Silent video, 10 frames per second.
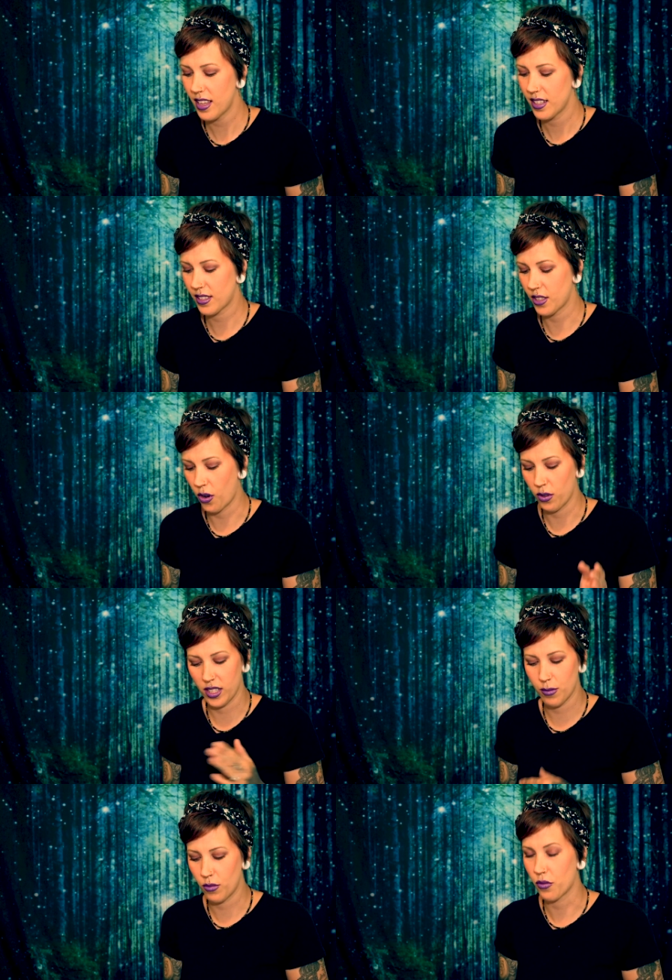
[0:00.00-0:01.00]
So
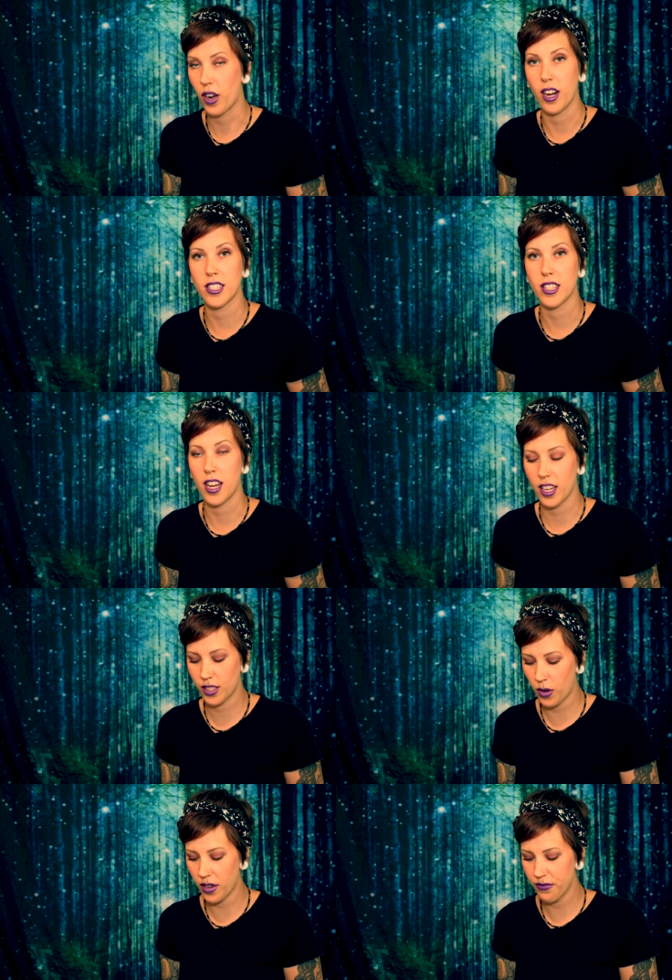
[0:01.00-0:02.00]
let's move right on to the
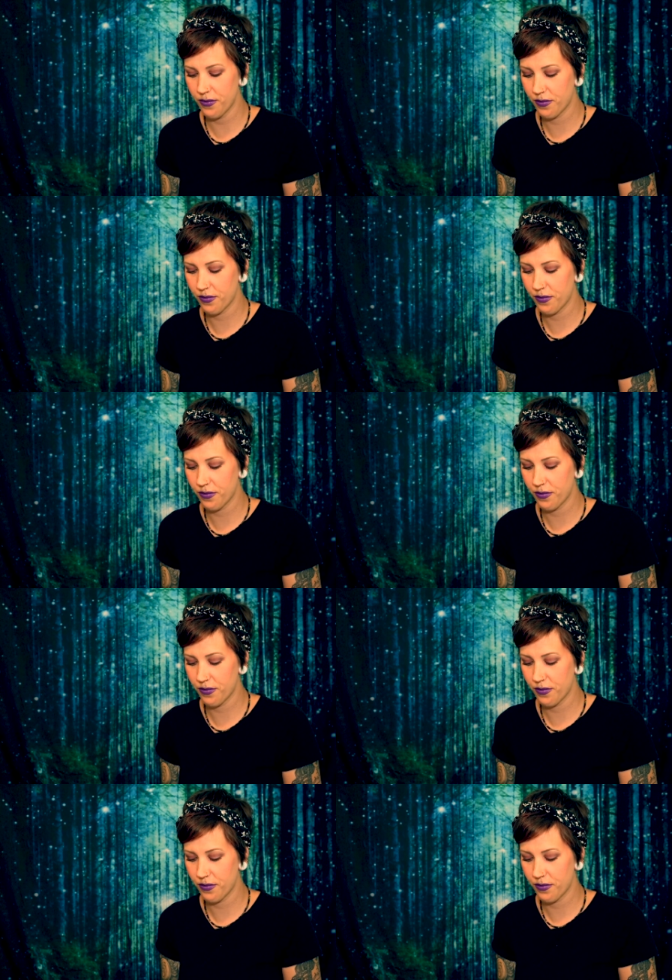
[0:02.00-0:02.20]
next one.